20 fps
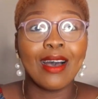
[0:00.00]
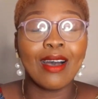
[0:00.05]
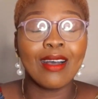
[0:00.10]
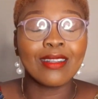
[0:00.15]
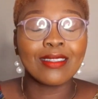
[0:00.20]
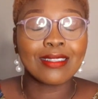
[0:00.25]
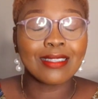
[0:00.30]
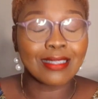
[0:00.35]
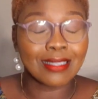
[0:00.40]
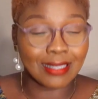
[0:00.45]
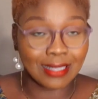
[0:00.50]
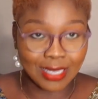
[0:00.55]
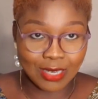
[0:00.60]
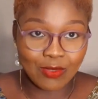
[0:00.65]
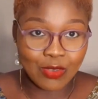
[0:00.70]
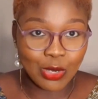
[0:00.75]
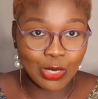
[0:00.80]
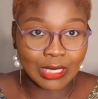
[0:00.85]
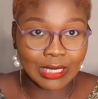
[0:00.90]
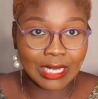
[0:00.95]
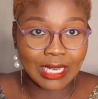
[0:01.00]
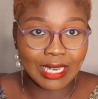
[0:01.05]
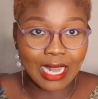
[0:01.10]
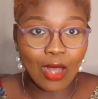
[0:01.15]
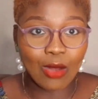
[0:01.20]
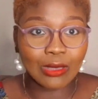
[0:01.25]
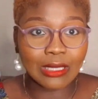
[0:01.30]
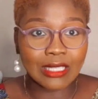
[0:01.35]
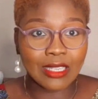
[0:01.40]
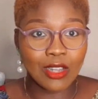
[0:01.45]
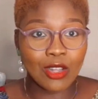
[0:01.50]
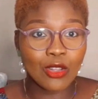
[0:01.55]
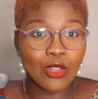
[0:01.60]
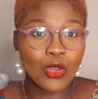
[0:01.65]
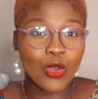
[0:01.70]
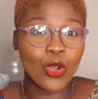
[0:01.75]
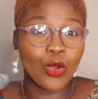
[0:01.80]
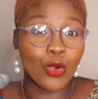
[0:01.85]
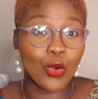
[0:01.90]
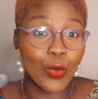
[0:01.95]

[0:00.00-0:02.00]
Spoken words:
seriously. Now, I'll tell you a